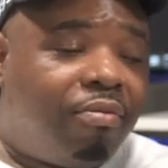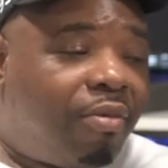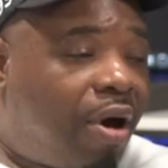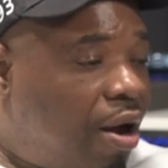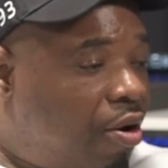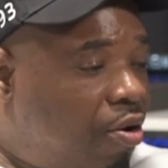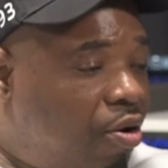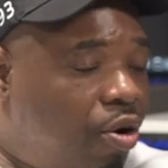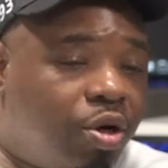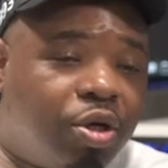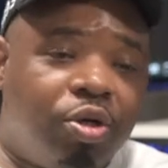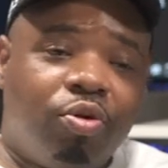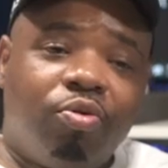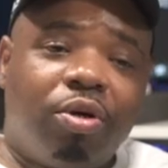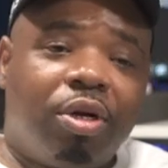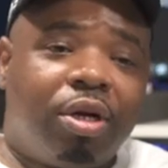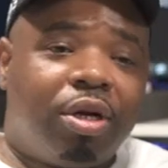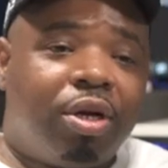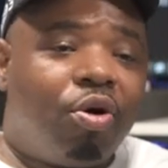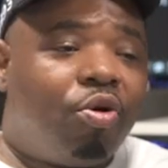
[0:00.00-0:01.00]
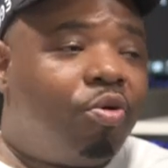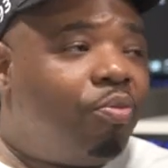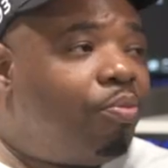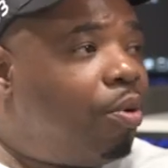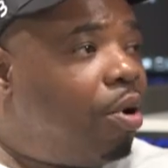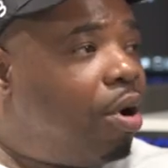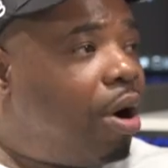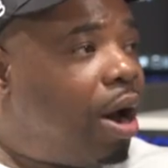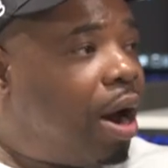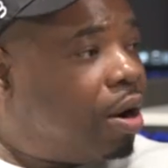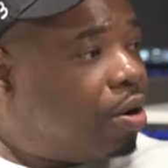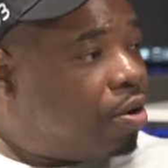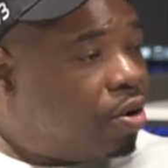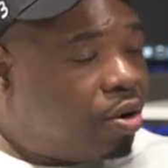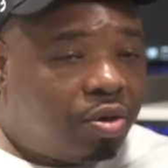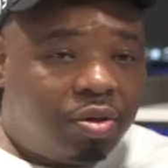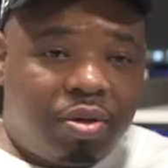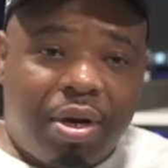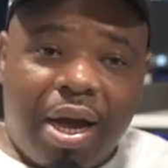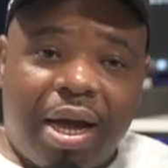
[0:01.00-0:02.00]
I heard you was a dope boy. I
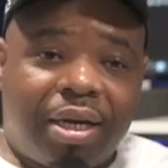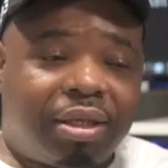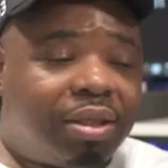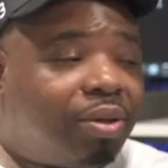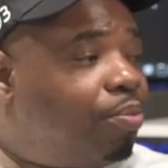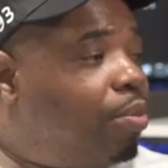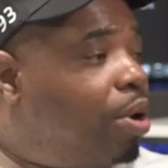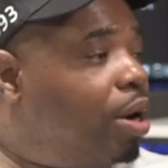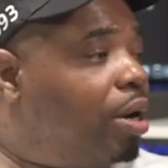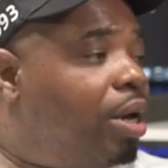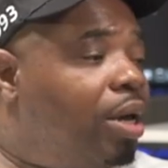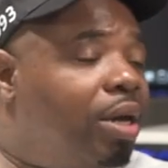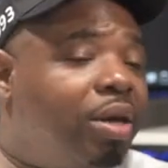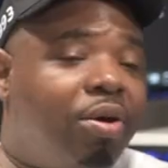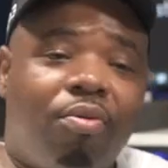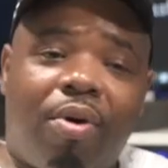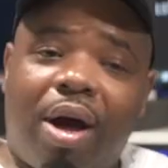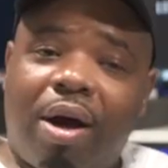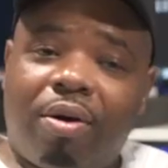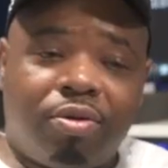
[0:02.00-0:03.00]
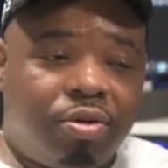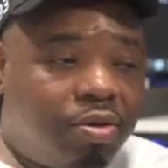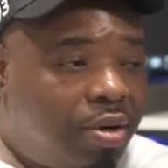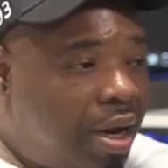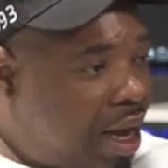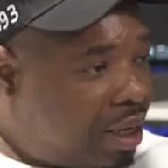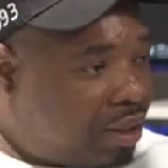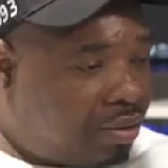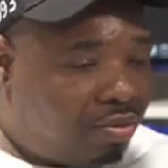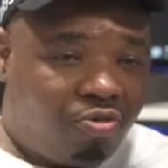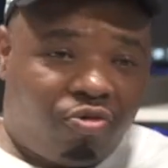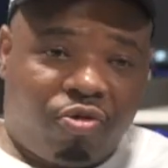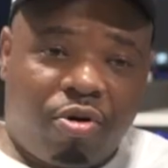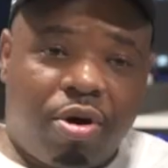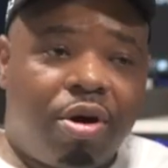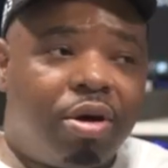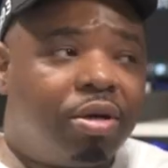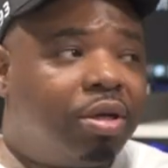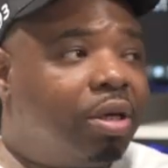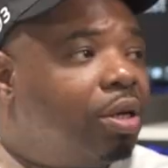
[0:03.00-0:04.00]
heard you got some money in your house. You got some
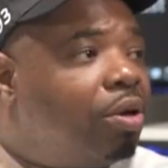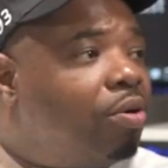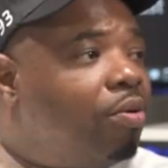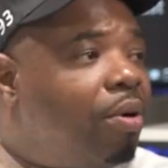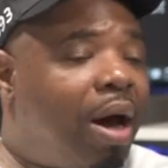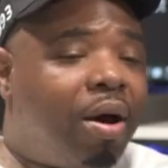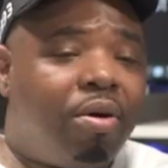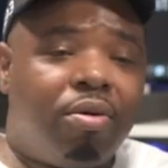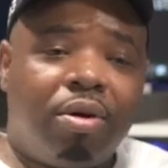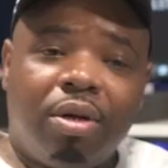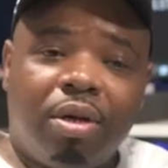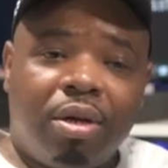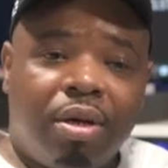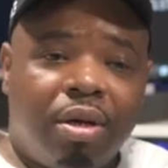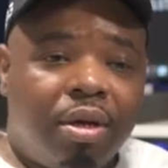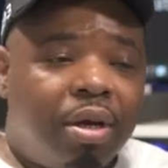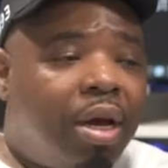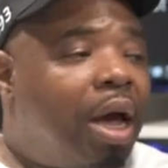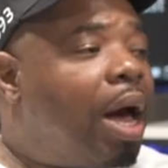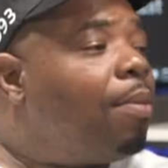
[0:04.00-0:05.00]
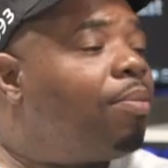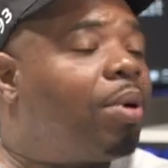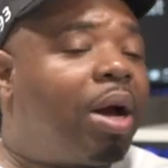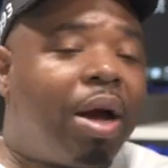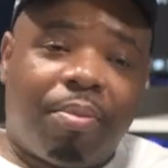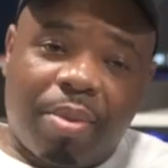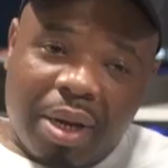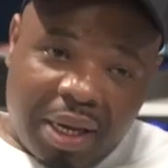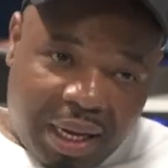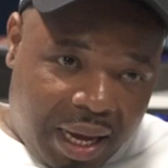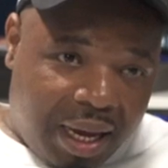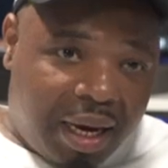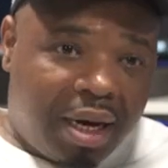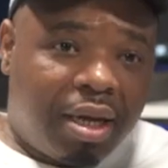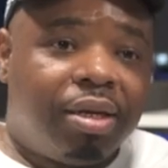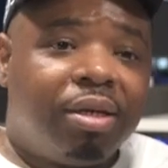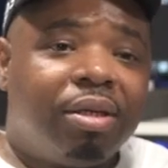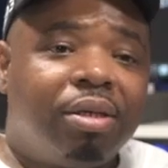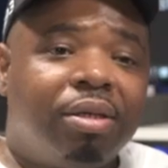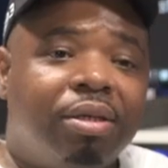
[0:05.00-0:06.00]
drugs in your house. I'm coming to get it.